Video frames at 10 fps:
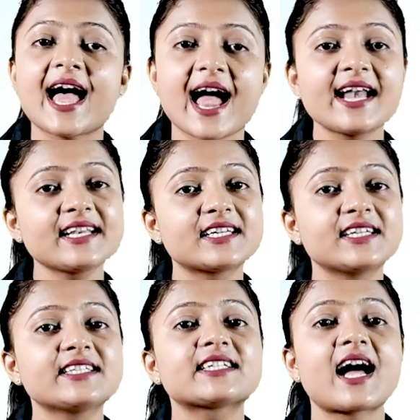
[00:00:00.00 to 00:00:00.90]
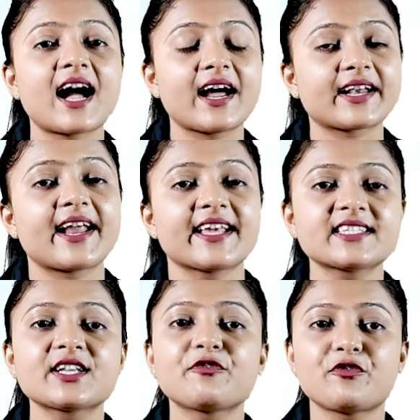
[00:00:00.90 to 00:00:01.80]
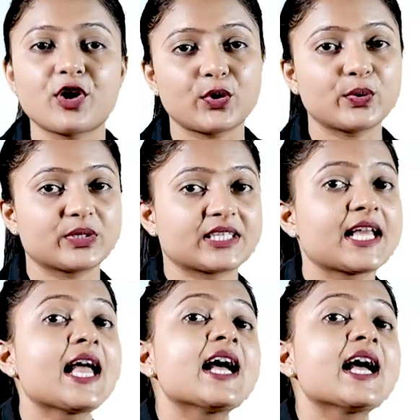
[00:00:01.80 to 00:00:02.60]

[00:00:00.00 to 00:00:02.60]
and girls are as follows.